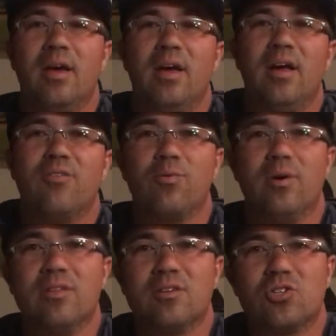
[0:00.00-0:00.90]
Hey
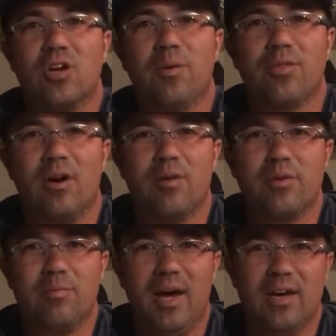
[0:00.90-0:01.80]
everyone, this is Sean with
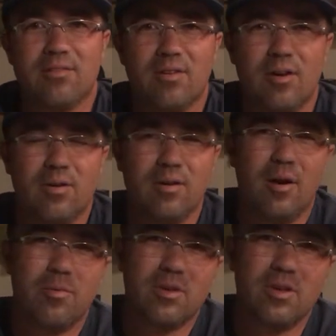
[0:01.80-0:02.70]
RB Bass.
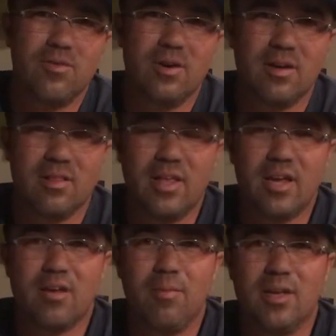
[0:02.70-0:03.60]
I'm going to give you a
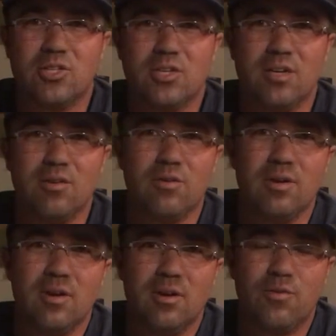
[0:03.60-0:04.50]
Lake Camanche
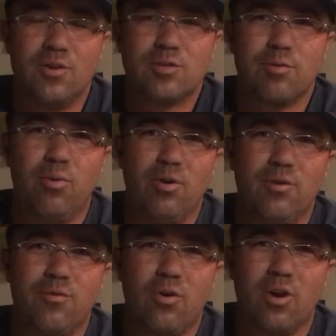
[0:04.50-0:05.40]
fishing report
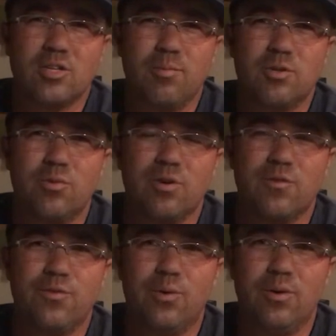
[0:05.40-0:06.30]
for October
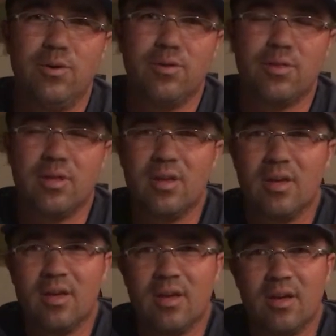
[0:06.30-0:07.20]
24th.
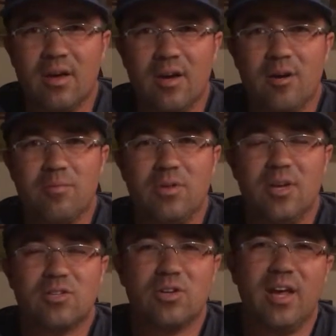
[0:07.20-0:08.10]

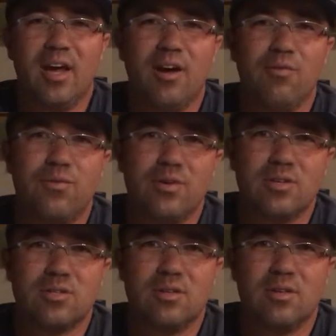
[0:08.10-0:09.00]
Yesterday I
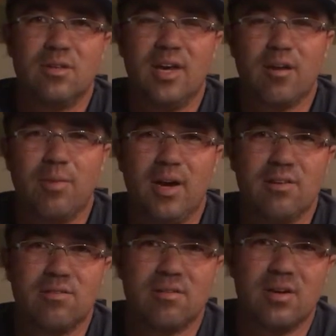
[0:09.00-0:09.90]
fished
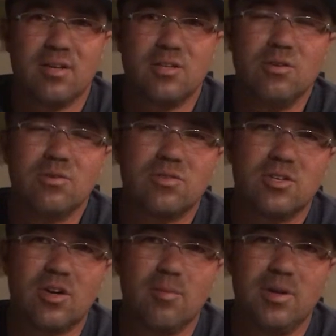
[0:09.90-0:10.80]
Yakabass TOC
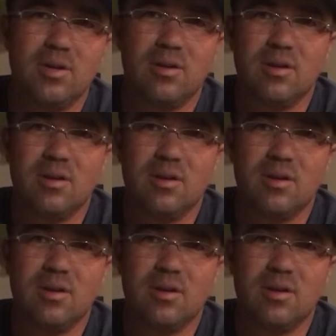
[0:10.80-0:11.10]
tournament.